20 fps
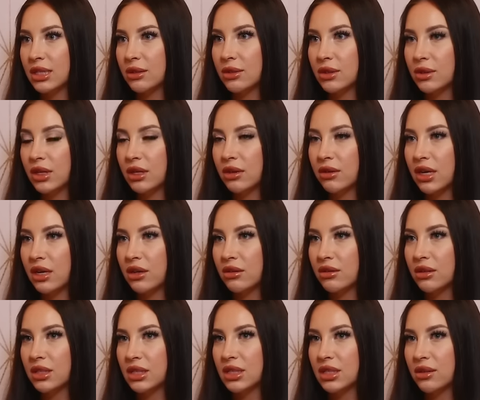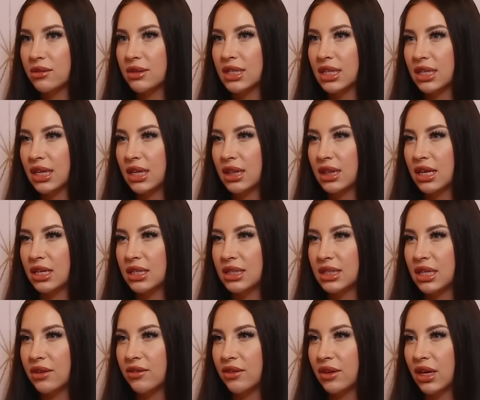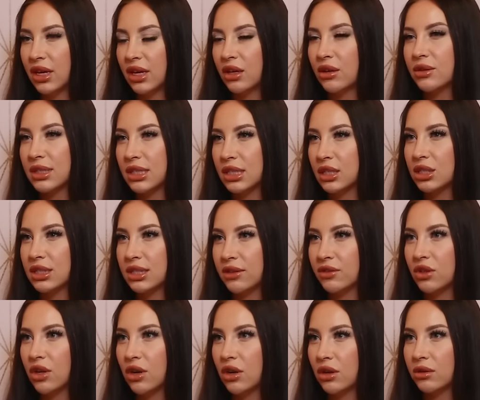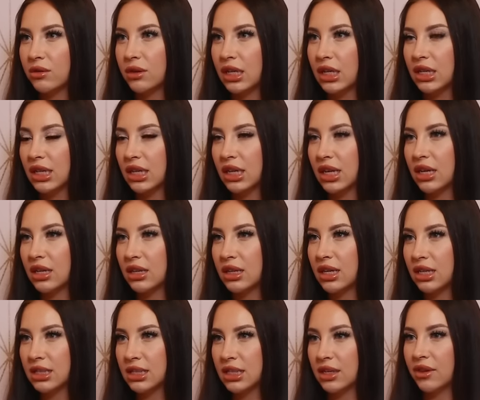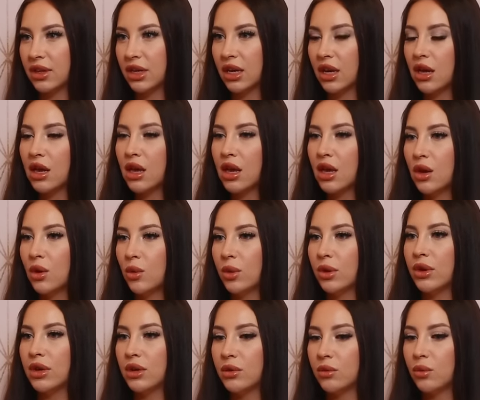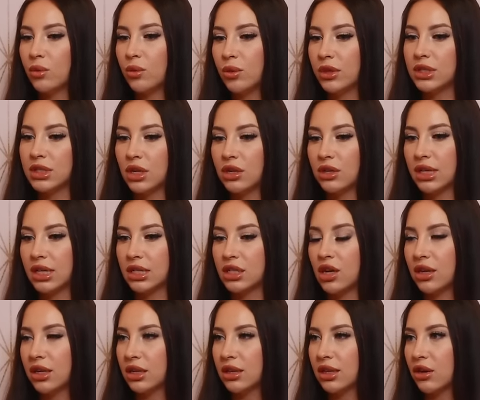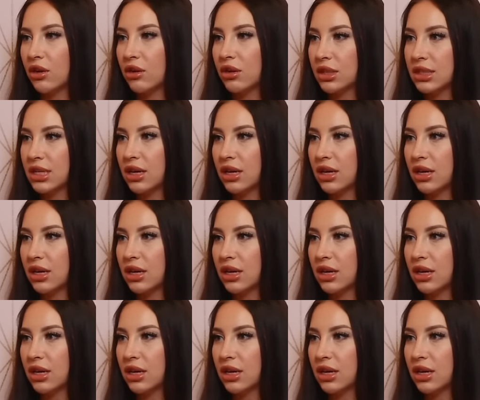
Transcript: It was right around I would say like Thanksgiving, and it was like just after Halloween, like kind of Thanksgiving, when it, we started like talking like all the